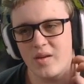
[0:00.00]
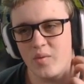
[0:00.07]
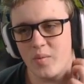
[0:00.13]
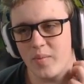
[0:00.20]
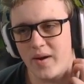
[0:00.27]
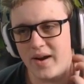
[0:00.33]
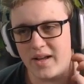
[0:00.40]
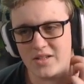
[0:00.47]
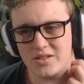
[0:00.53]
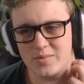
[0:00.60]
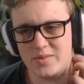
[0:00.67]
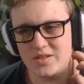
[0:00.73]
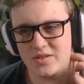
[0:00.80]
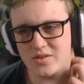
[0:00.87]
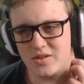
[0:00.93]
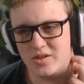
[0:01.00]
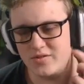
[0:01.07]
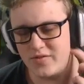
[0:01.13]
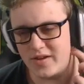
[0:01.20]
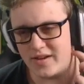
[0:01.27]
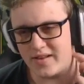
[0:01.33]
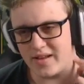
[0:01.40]
we might actually be screwed
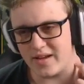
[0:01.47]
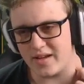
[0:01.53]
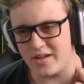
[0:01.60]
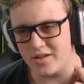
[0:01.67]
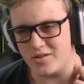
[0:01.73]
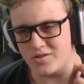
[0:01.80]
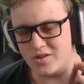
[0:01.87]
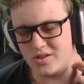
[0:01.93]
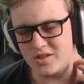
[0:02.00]
finding that Kindred,